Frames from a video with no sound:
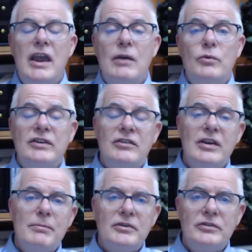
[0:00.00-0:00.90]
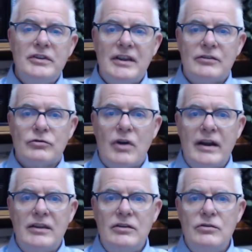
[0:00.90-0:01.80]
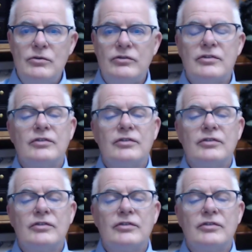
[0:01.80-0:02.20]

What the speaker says: and we typically then try to use the